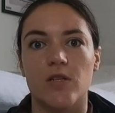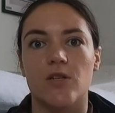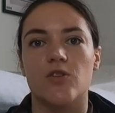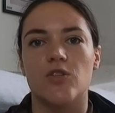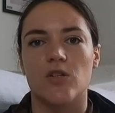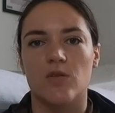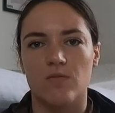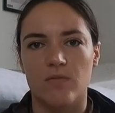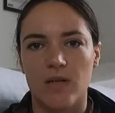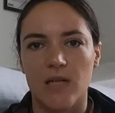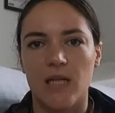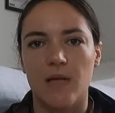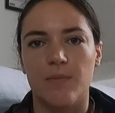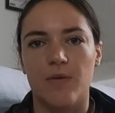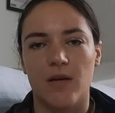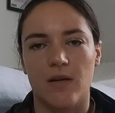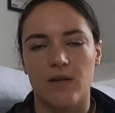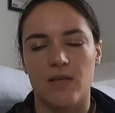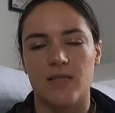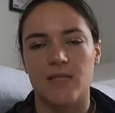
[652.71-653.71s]
you should really
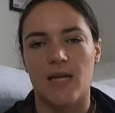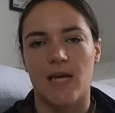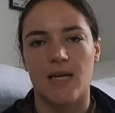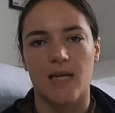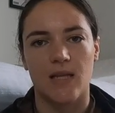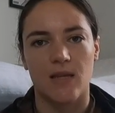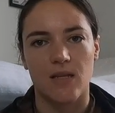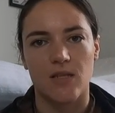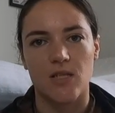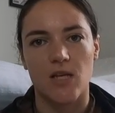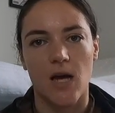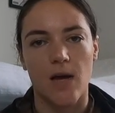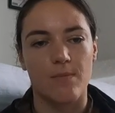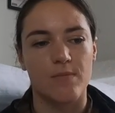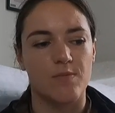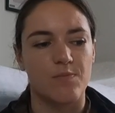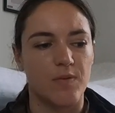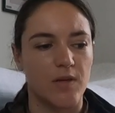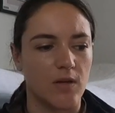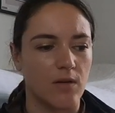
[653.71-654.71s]
be understanding the
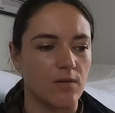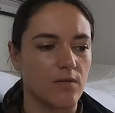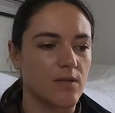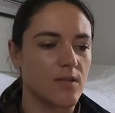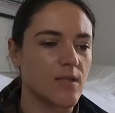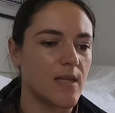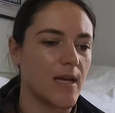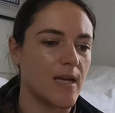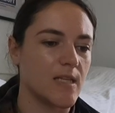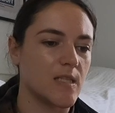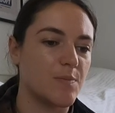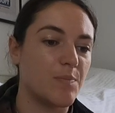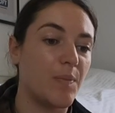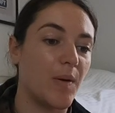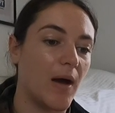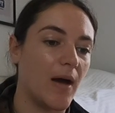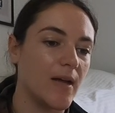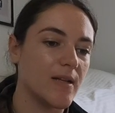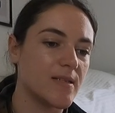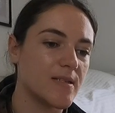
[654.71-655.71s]
terms beyond this.
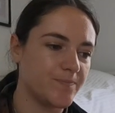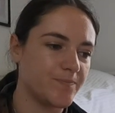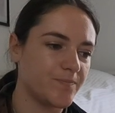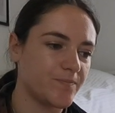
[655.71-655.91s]
But